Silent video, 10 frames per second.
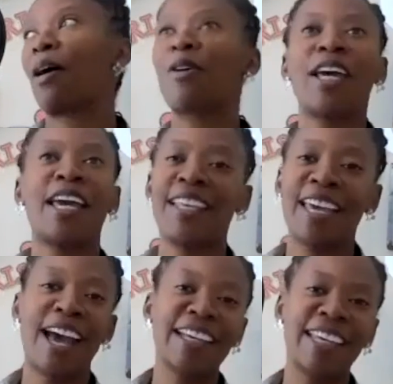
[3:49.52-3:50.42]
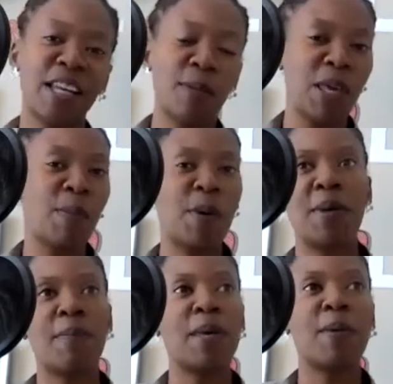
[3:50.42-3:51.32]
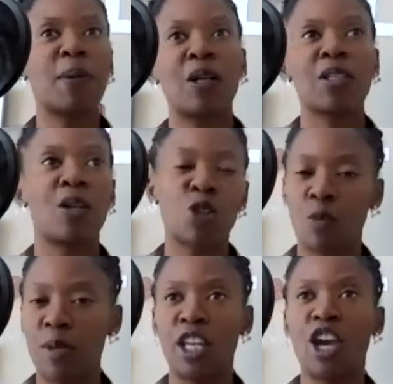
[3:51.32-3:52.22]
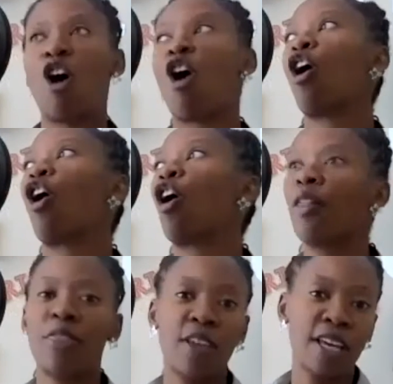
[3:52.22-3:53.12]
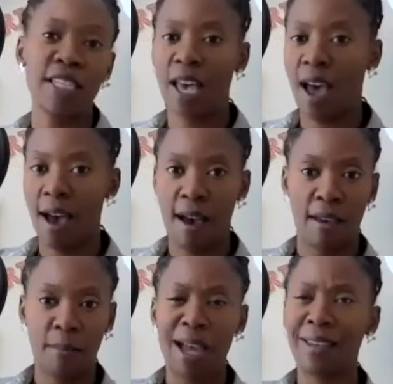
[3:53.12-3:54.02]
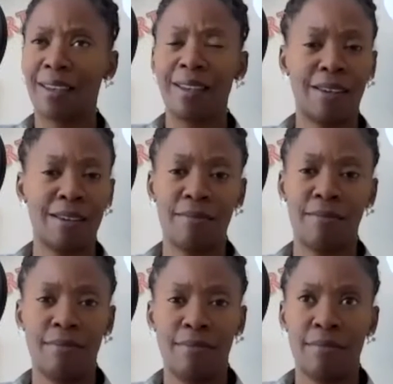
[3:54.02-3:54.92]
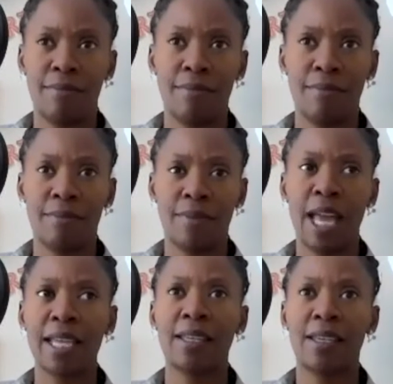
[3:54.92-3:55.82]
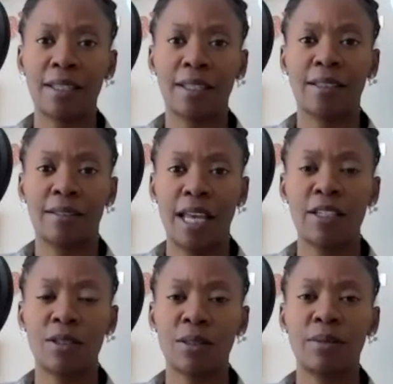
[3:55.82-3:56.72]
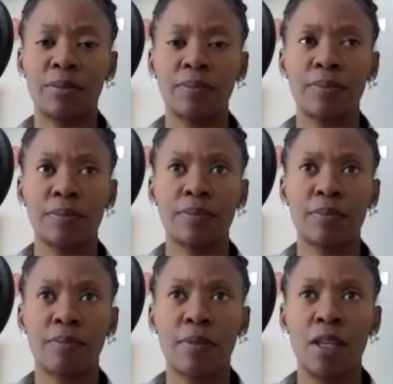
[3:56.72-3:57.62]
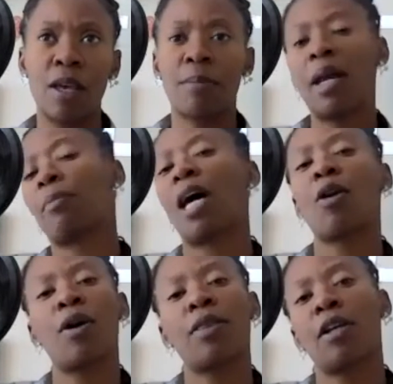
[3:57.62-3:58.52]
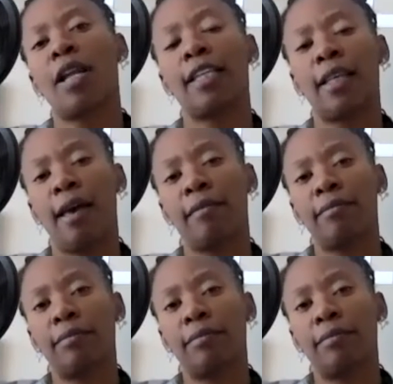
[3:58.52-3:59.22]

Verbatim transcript: Okay, yeah, I get it. People meet people on social media all the time. I get it. I get it. I do. But I'm not on there like that.